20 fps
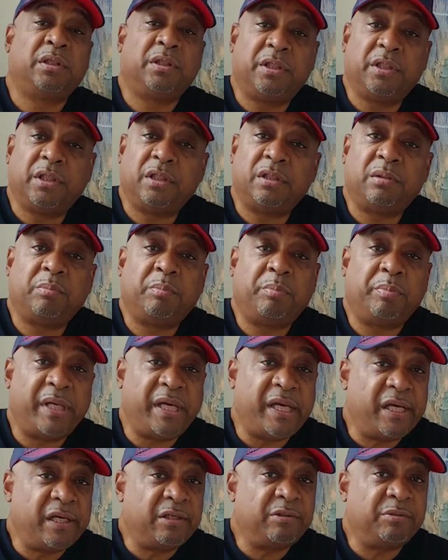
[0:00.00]
Get a
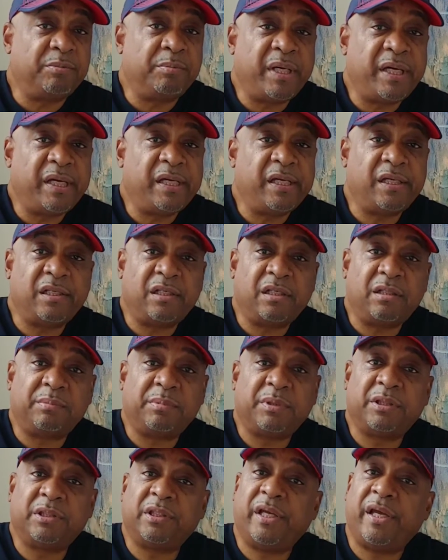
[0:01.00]
banner made up
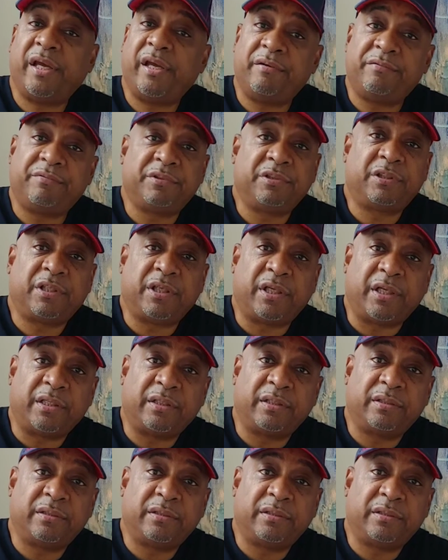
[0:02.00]
and everything.